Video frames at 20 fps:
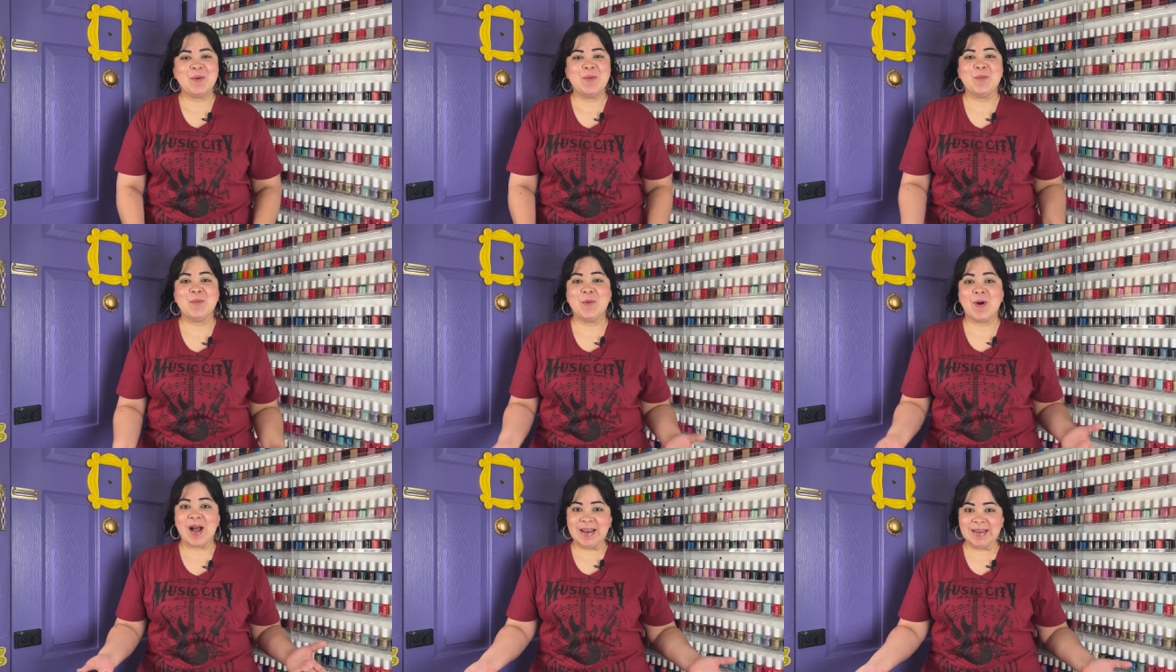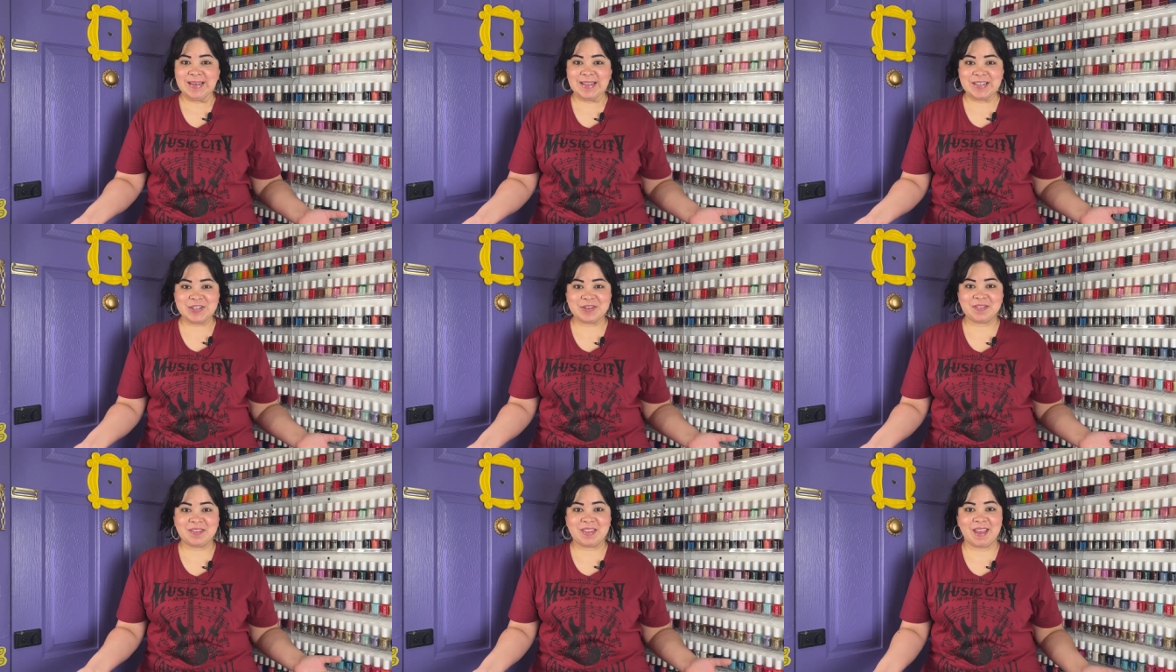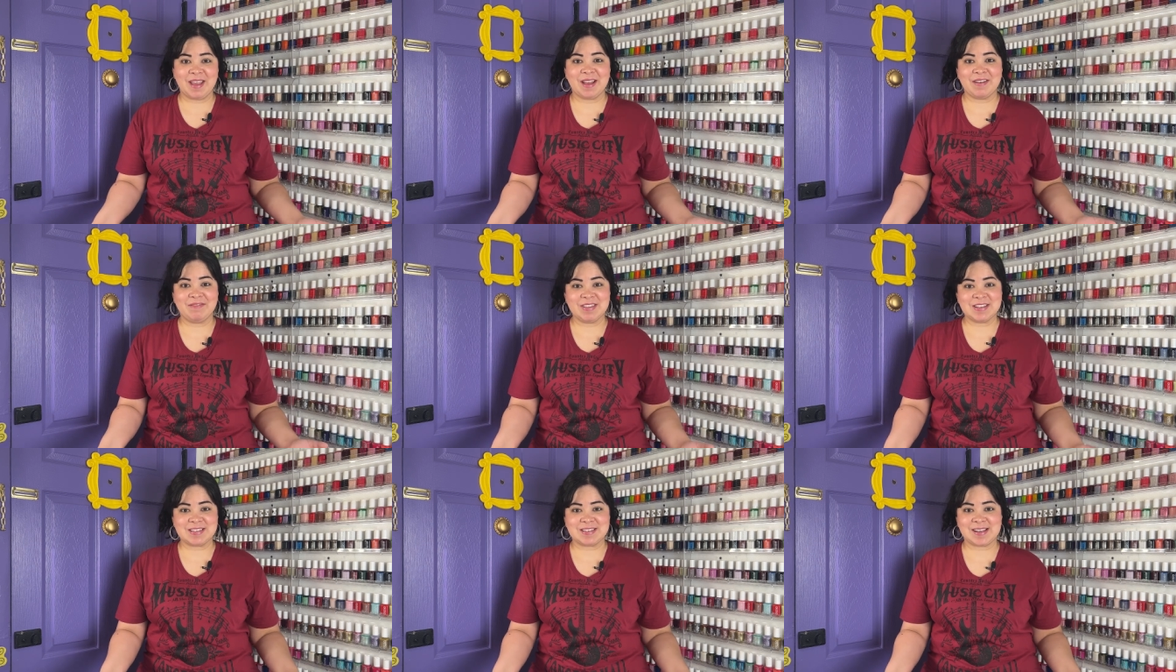What did you think
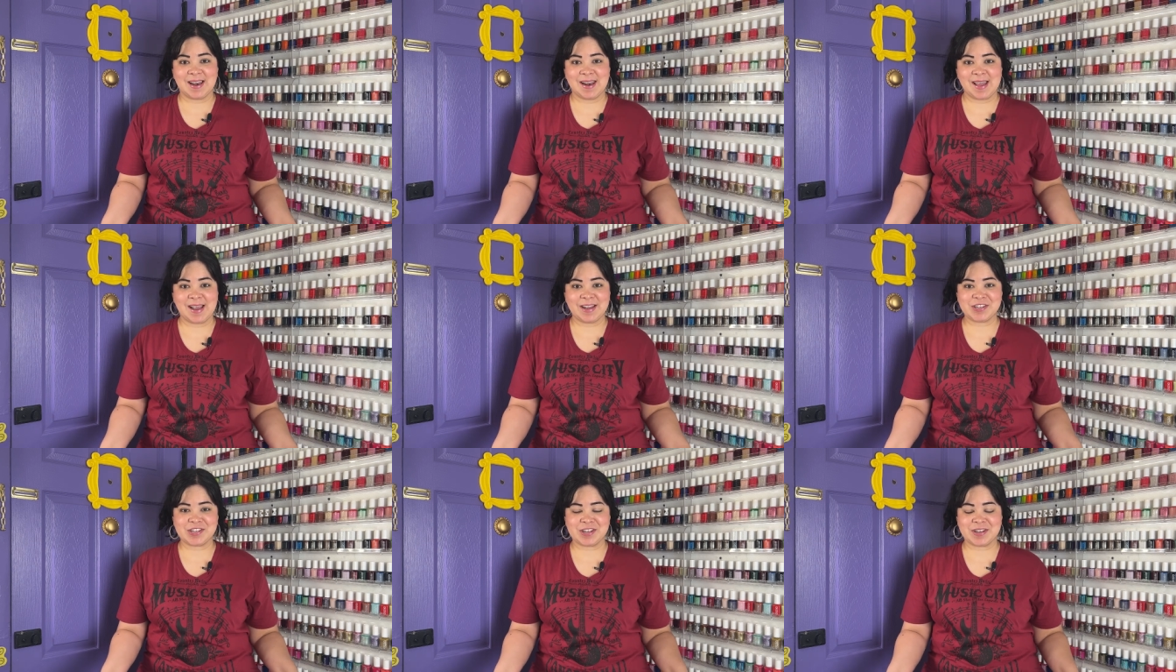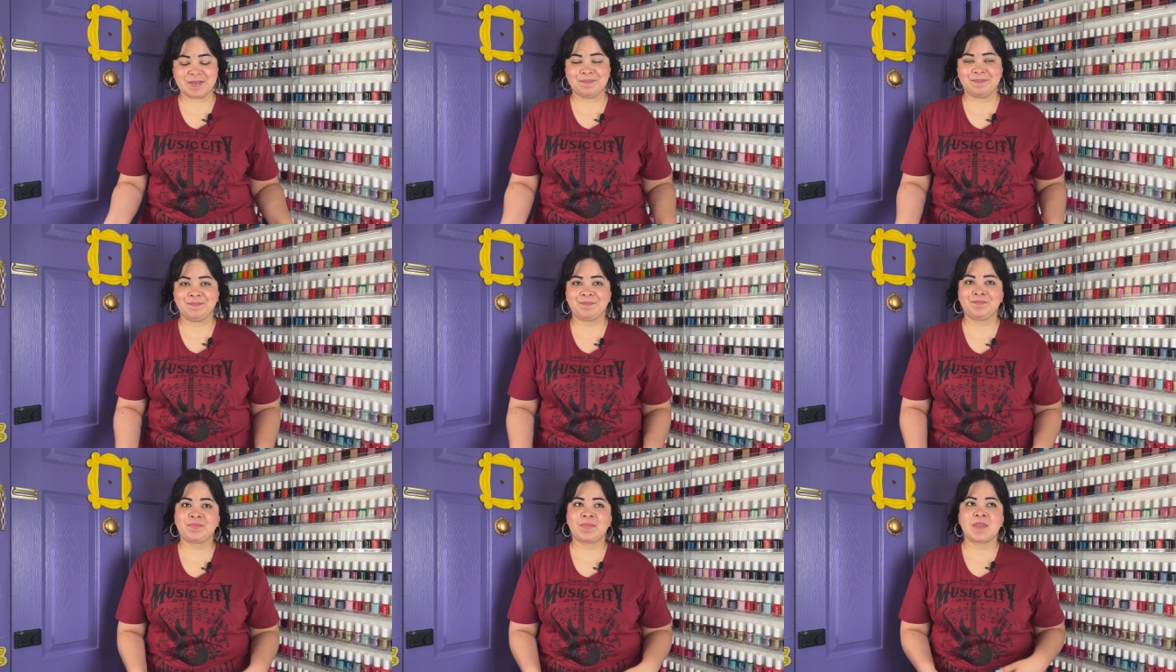of this collection?